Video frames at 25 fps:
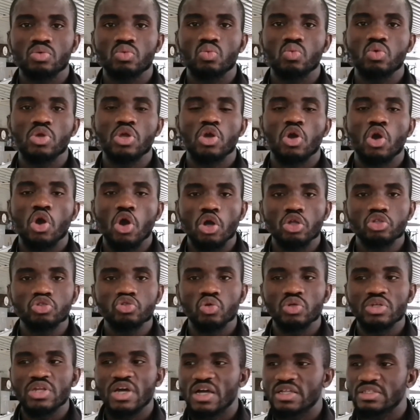we all
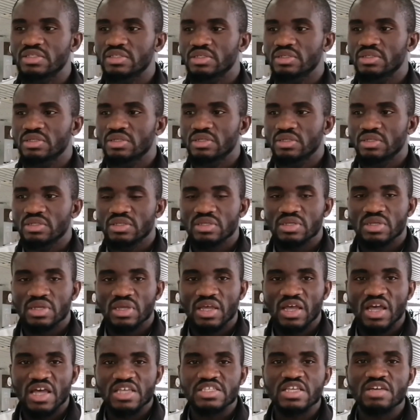know that
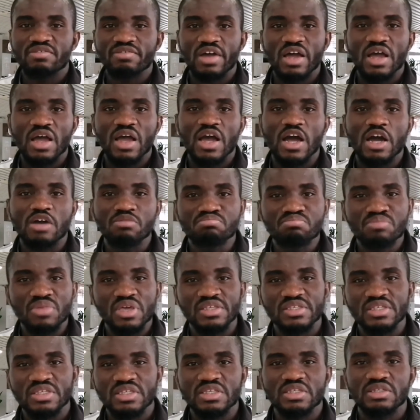cassava and
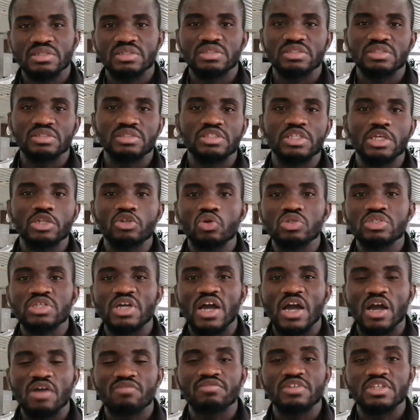maize, they don't
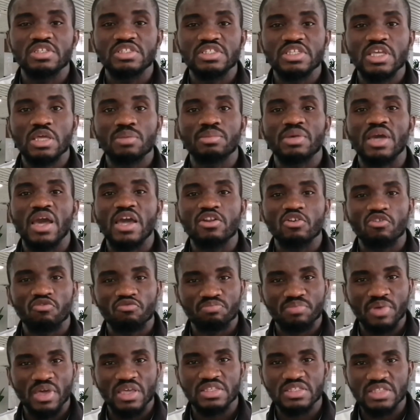have the same kind of
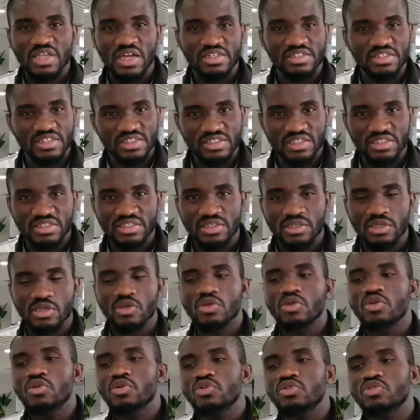pest and disease.
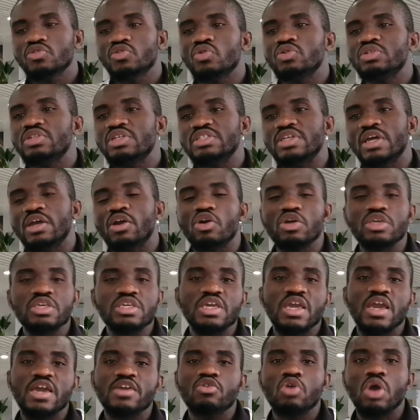So the second
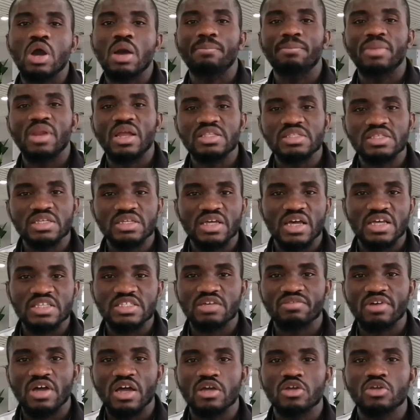year you are planting
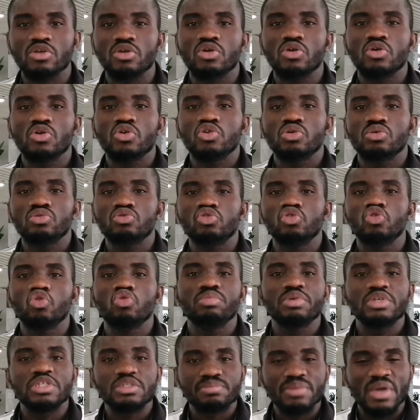cassava, you will
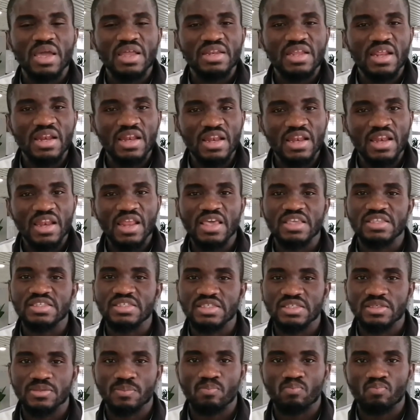be spending
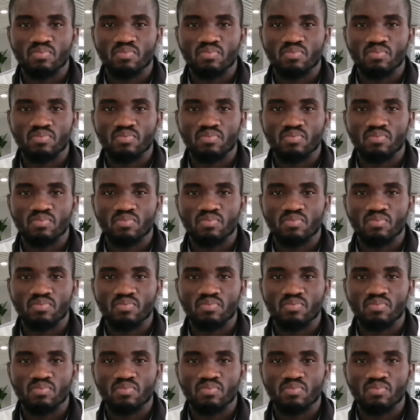less